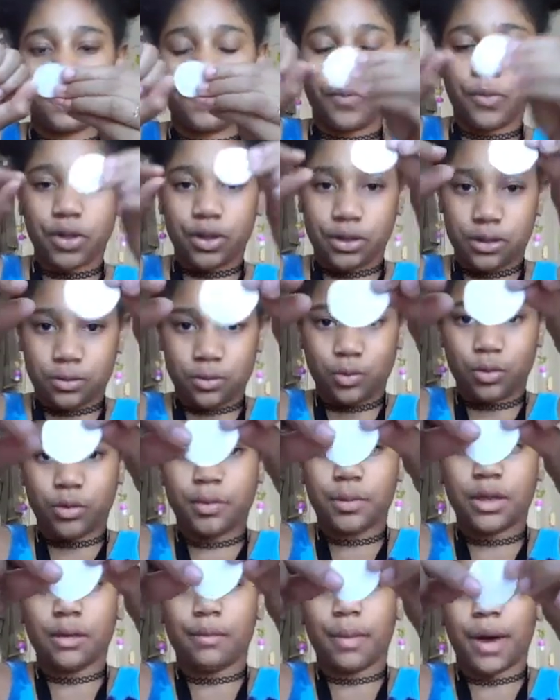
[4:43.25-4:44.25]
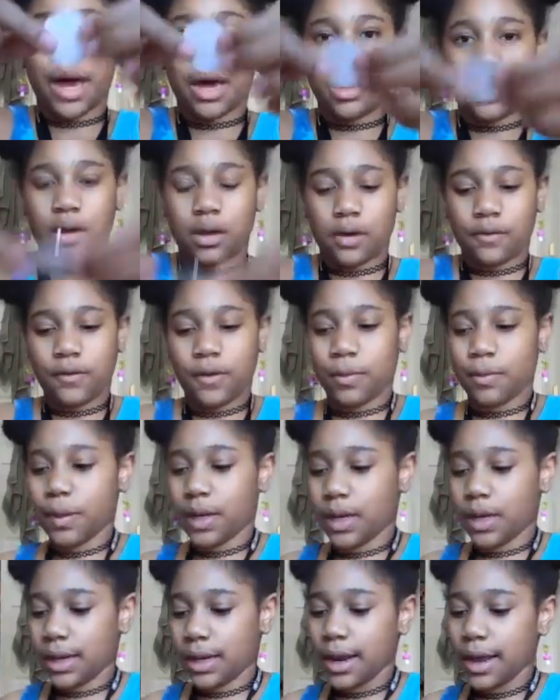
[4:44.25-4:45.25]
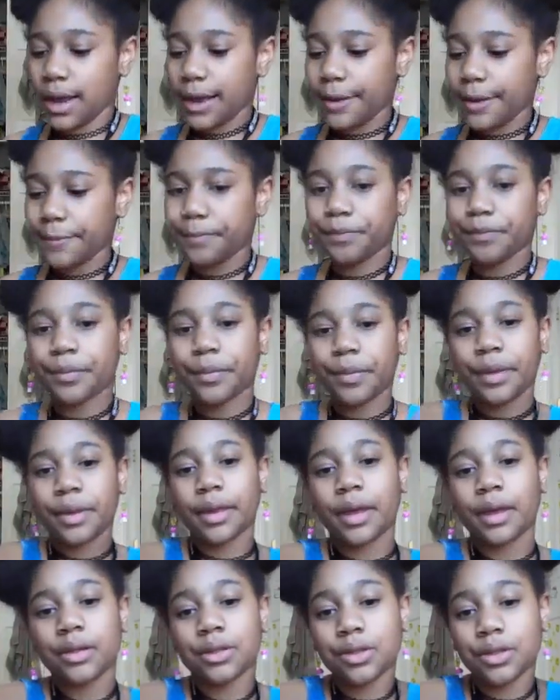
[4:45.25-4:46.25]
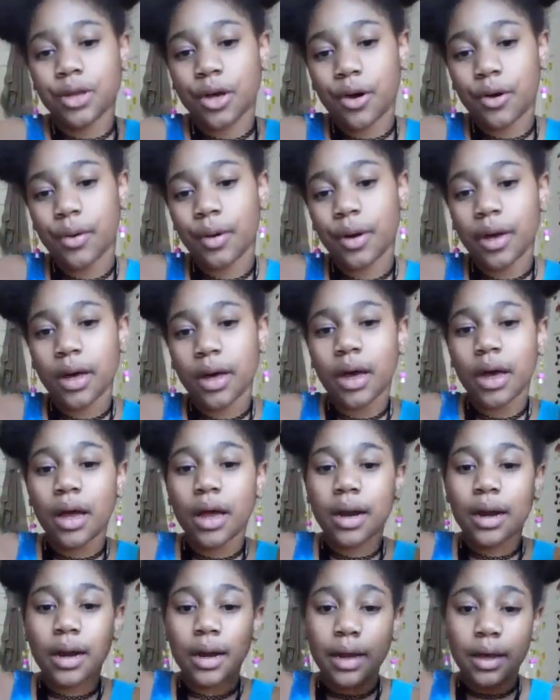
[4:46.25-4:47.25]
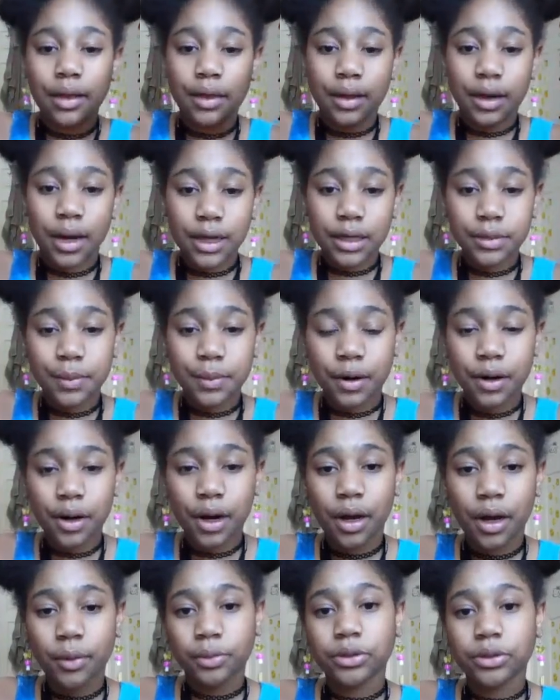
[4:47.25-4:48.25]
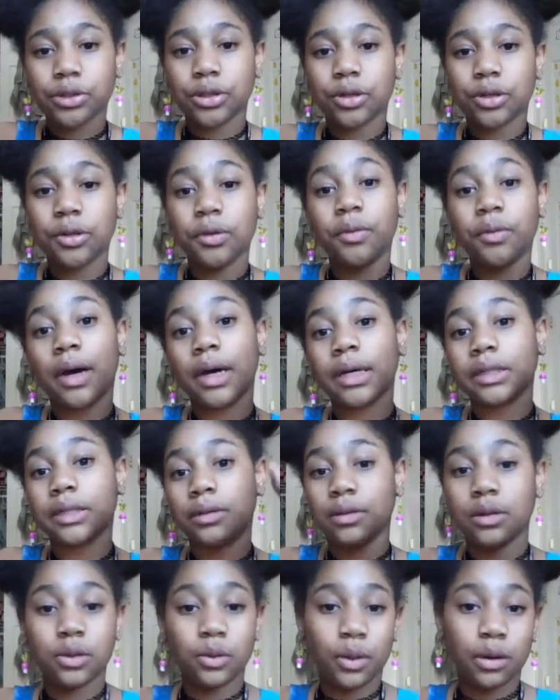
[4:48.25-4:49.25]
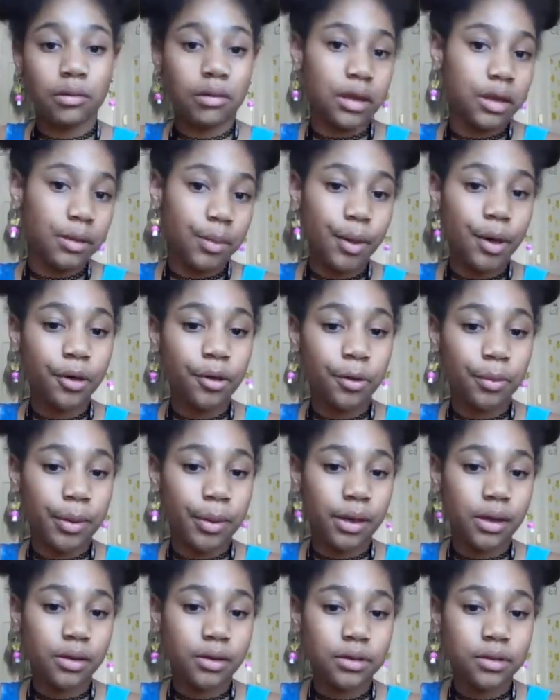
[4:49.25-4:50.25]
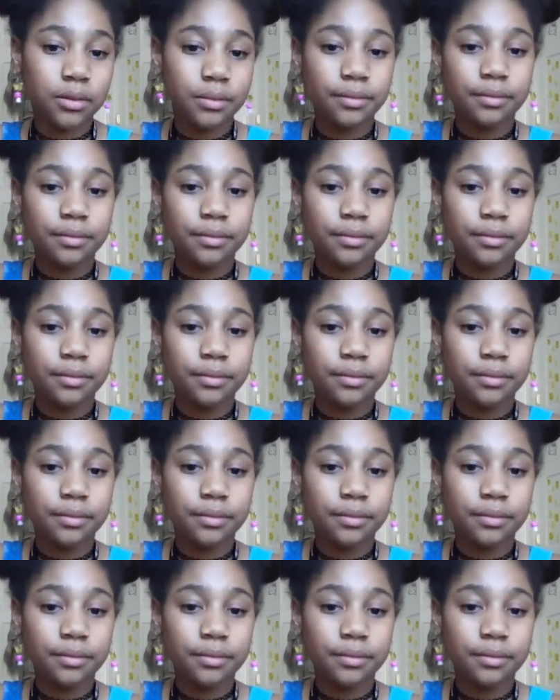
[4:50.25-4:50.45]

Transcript: This will be the backing of your pen. So in the next part I will show you how to do it with the perler beads.